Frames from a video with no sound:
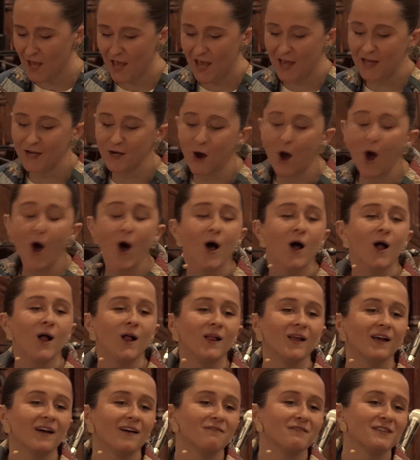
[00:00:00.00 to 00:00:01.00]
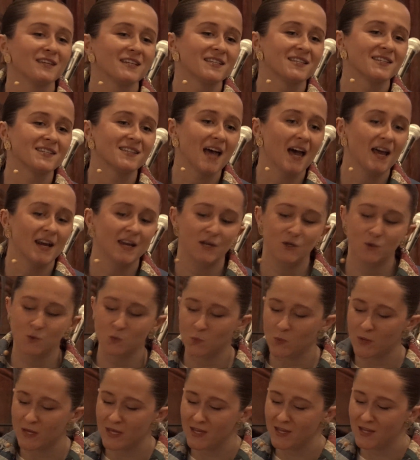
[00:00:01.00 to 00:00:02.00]
And all of the
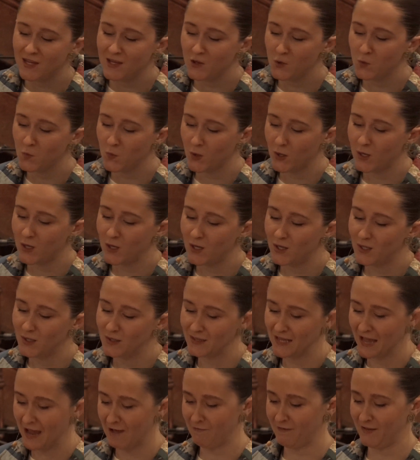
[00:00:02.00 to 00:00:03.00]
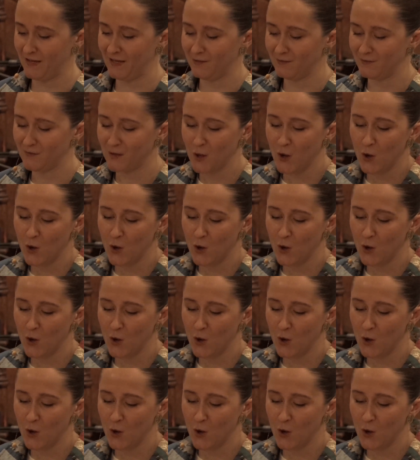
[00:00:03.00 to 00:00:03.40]
sudden, we were laughing,